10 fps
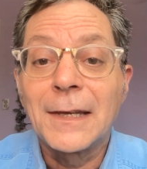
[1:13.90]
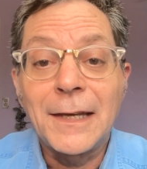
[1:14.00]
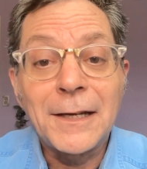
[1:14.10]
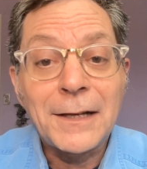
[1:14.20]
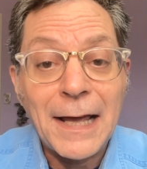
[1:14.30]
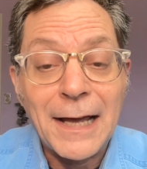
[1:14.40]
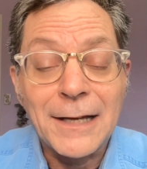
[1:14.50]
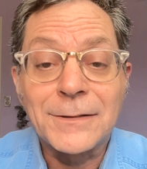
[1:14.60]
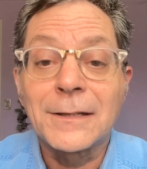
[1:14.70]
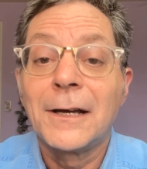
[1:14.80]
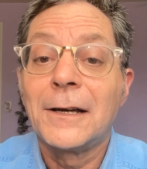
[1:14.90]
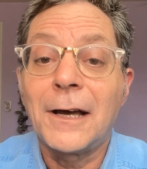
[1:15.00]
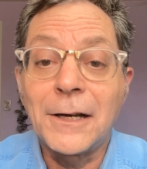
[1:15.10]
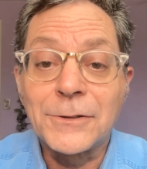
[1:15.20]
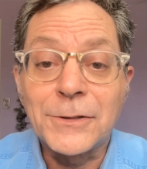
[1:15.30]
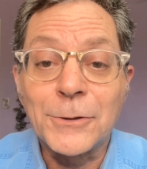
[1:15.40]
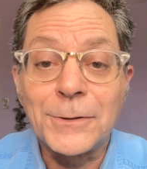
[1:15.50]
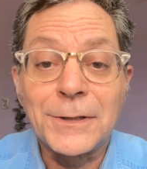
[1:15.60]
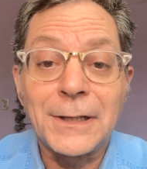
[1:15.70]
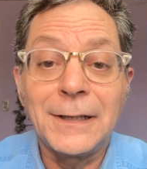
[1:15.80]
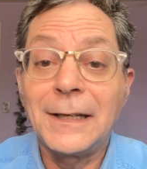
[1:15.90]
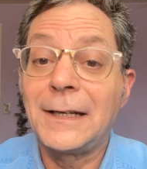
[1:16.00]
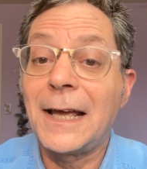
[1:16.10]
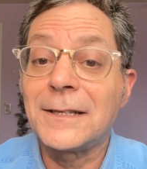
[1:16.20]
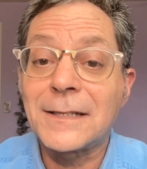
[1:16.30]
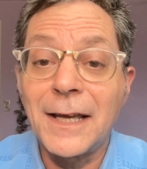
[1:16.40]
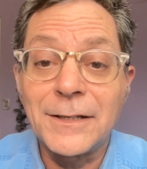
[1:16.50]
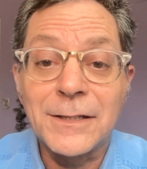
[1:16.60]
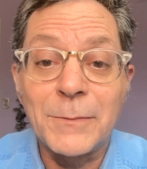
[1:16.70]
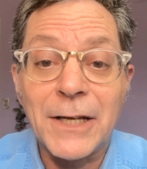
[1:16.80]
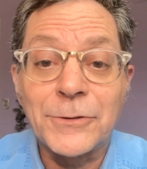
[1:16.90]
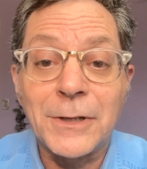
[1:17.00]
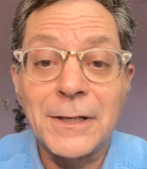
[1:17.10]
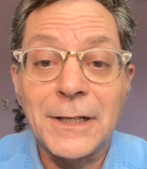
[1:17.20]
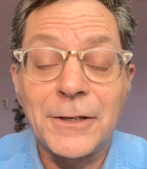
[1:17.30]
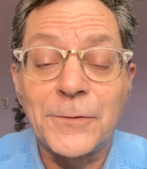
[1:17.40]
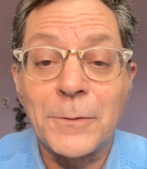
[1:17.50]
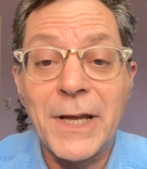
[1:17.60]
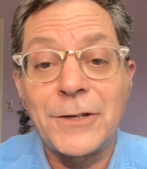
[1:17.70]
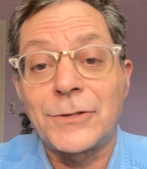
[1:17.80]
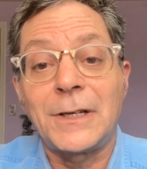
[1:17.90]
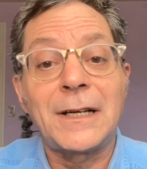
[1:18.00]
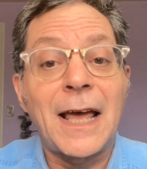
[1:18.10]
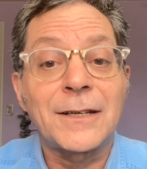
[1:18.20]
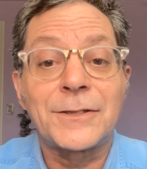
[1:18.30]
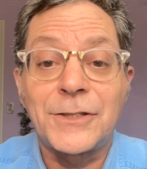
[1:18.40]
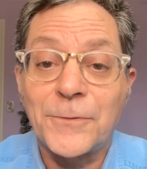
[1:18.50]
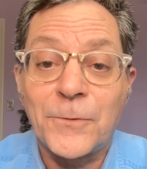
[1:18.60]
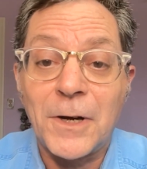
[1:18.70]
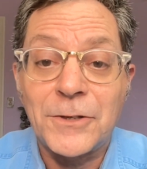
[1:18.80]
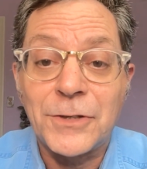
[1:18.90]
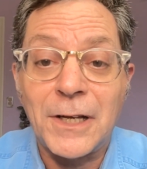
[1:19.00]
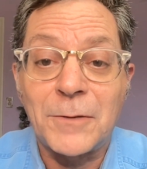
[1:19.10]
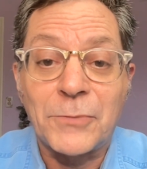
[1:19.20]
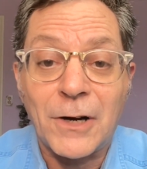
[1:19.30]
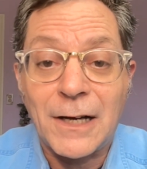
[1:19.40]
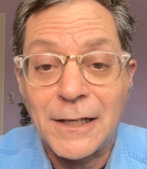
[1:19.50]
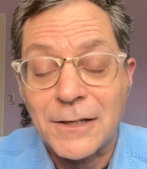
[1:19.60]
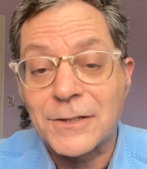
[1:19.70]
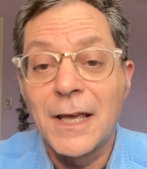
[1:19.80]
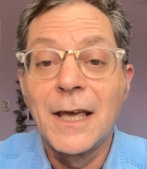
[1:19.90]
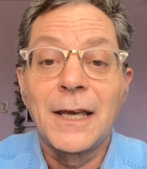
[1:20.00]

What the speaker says: It has uncertainty. It has asymmetric information. It has differentiated products.